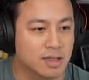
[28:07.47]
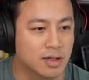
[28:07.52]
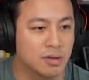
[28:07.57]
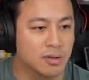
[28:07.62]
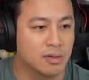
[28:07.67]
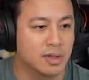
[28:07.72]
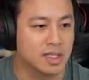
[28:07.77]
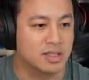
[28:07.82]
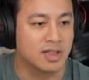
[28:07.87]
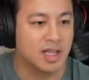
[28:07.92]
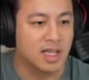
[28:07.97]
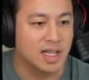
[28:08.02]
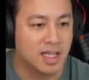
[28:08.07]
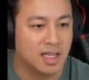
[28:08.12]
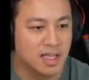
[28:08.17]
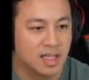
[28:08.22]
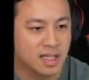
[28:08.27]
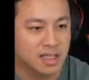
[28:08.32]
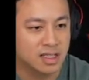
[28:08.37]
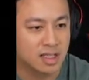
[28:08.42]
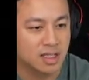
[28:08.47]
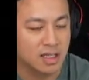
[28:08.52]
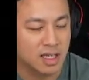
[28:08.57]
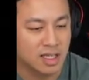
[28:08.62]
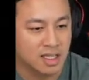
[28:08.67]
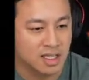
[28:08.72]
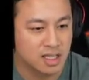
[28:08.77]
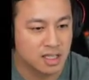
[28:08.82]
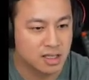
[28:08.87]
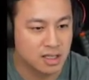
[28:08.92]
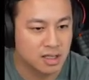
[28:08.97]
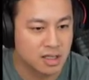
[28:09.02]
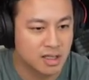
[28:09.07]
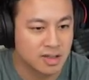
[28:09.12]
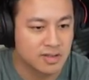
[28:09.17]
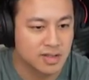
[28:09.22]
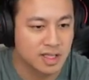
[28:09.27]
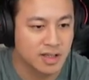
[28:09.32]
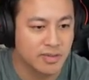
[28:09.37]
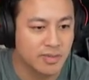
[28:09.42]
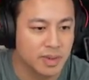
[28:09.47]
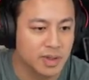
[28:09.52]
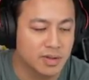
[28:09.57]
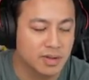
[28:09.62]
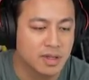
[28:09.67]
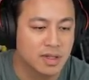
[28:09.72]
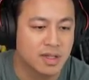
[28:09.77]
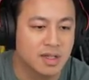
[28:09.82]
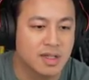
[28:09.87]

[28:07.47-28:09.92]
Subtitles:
Oh, that's right. I need to turn off safe mode.